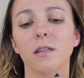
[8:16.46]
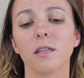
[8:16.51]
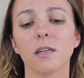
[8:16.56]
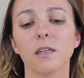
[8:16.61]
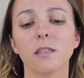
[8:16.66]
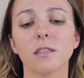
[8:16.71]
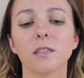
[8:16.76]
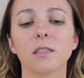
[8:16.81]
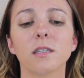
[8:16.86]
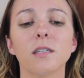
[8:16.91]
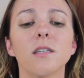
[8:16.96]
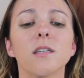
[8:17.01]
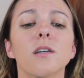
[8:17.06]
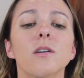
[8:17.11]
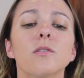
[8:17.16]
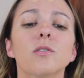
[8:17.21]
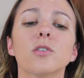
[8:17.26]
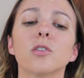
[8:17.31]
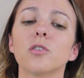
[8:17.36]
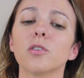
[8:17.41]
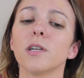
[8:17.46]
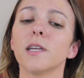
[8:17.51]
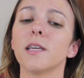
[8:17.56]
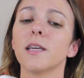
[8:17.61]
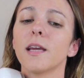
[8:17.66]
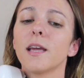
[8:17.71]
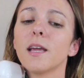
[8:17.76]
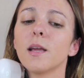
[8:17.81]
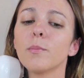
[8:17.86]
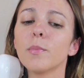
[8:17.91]
There's, like, no
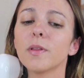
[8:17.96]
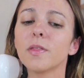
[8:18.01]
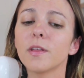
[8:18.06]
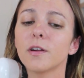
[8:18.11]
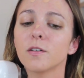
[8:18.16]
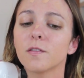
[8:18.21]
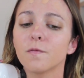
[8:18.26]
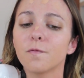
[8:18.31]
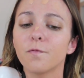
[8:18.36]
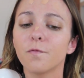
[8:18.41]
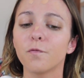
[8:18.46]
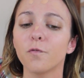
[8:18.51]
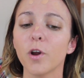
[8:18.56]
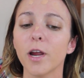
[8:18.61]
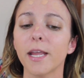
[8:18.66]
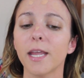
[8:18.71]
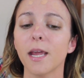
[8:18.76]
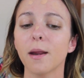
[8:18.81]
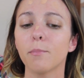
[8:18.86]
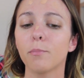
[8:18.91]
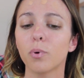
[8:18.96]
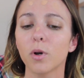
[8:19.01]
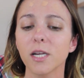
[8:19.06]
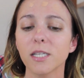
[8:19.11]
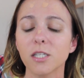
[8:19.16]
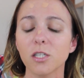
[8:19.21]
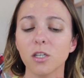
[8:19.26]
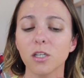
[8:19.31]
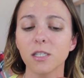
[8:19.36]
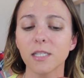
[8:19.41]
streaking, but there's freaking
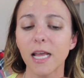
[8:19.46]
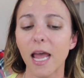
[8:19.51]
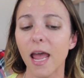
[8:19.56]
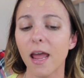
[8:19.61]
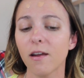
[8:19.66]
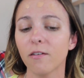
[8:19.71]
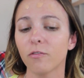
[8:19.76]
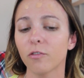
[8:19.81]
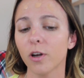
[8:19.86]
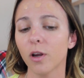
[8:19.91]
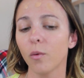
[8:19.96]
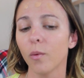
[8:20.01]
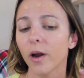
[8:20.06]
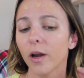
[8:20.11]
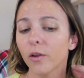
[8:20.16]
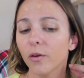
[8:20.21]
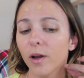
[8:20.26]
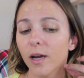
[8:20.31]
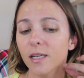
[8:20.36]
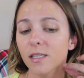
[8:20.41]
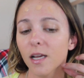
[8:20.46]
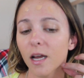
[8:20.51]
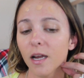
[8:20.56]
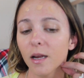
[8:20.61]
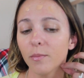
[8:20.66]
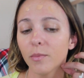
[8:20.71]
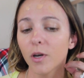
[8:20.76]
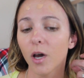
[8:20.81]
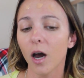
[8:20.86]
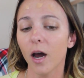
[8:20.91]
bristles everywhere. You guys,
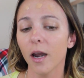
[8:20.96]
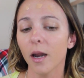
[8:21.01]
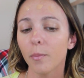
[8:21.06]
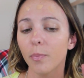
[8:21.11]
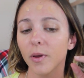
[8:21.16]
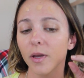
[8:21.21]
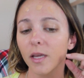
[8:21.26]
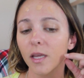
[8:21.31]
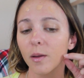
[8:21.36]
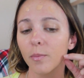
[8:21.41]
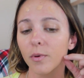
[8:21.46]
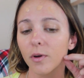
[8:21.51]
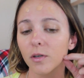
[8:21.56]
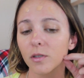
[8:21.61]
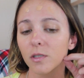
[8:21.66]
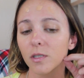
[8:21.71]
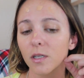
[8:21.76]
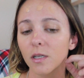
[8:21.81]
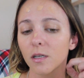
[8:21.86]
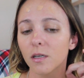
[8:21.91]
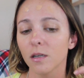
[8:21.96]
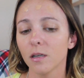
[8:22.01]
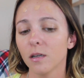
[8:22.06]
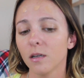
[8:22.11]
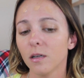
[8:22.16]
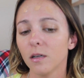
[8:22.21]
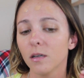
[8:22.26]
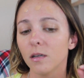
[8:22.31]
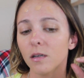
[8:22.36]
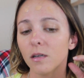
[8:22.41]
I'm not a picky person.
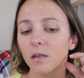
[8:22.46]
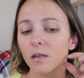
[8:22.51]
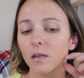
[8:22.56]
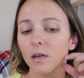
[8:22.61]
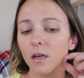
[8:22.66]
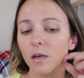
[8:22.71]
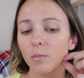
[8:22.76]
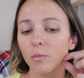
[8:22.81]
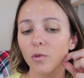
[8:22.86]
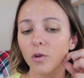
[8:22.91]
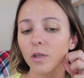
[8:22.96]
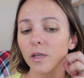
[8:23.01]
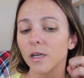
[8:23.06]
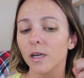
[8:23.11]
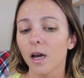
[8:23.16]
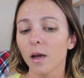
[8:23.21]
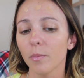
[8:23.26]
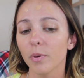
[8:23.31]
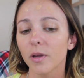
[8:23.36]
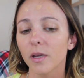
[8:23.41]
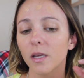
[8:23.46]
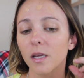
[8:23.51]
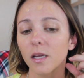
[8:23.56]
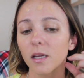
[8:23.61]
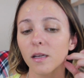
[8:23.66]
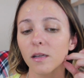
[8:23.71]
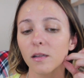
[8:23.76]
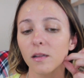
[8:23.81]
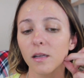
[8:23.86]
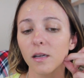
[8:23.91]
I'm really not
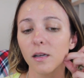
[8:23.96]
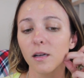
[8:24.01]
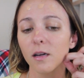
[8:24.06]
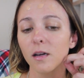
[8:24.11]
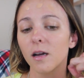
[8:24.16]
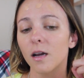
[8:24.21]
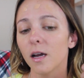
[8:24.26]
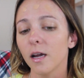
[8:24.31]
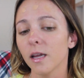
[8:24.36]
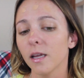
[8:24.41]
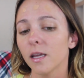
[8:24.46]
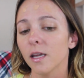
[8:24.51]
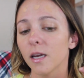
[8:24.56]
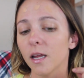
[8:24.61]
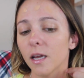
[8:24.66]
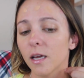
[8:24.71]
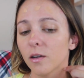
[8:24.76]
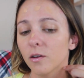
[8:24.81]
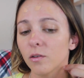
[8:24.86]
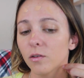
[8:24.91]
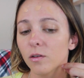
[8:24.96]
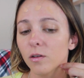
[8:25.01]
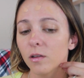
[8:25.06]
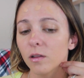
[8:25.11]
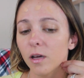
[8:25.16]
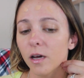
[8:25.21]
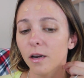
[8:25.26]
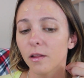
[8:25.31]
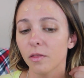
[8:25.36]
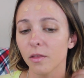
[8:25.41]
picky. Like, I can handle
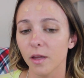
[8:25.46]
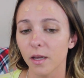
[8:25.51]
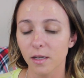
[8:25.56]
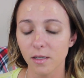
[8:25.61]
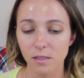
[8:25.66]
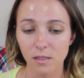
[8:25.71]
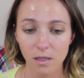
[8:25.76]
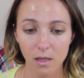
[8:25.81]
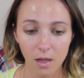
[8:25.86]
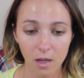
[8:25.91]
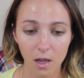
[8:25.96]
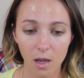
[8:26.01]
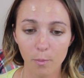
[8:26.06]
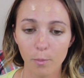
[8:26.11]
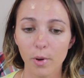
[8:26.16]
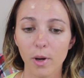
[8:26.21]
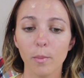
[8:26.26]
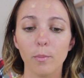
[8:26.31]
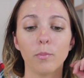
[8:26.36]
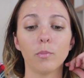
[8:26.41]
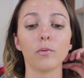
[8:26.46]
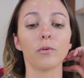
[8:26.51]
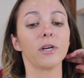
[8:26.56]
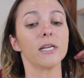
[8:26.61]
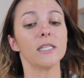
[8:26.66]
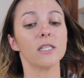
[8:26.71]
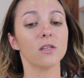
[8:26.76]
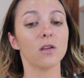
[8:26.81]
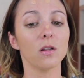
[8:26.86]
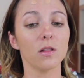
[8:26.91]
a lot of things. But
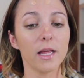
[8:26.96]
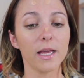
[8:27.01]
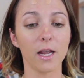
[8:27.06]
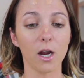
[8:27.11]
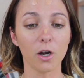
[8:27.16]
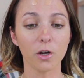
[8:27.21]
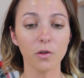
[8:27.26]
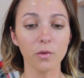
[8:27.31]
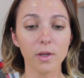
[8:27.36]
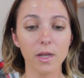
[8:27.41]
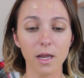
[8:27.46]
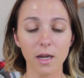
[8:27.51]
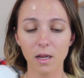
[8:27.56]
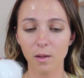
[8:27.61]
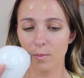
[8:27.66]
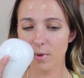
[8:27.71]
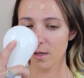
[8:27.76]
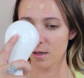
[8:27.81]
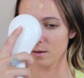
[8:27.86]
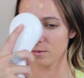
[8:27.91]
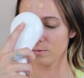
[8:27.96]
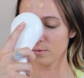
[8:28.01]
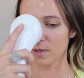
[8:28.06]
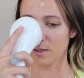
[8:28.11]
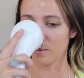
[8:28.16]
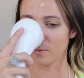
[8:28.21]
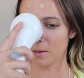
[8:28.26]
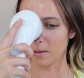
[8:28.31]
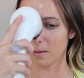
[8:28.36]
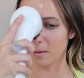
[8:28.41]
bristle, like, are you kidding me?
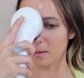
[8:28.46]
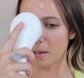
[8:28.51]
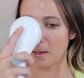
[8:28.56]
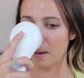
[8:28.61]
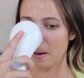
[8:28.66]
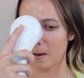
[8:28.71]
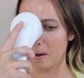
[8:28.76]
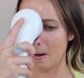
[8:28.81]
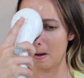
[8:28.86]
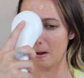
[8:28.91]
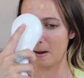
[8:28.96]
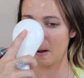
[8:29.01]
I don't like that